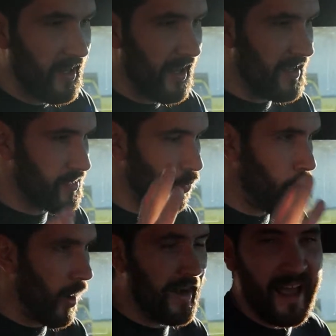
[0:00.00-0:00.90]
is
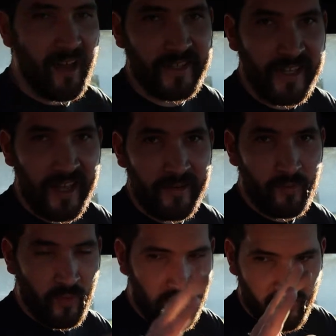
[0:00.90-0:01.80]
white outside
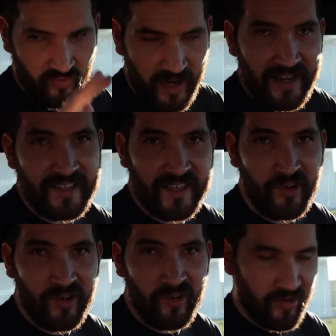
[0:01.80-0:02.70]
with red
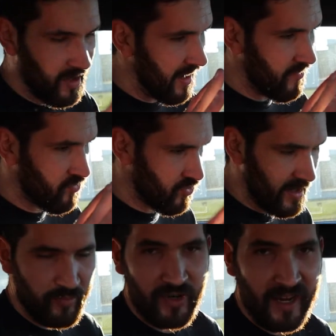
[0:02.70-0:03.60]
interior and
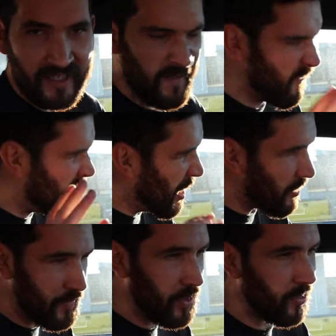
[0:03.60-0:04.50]
red brakes. And
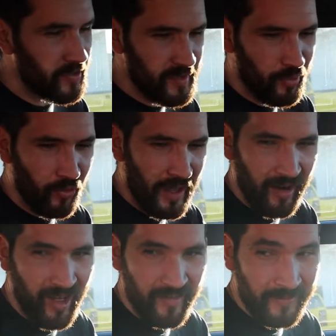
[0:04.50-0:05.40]
very few cars can pull that
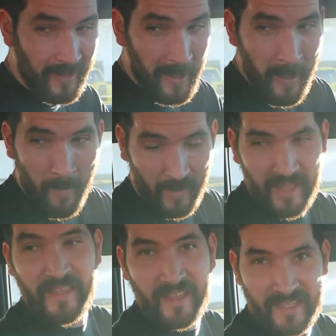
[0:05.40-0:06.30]
off, but
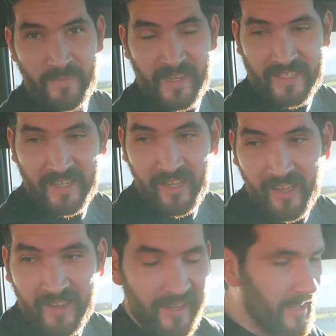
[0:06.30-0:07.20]
I think this makes the
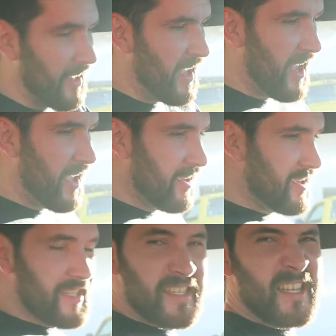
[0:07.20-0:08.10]
cut.
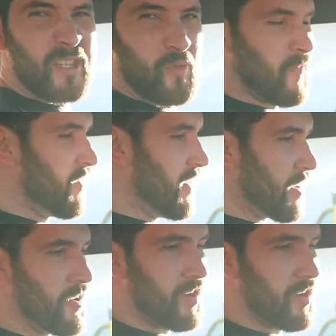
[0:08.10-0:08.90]
These seats are very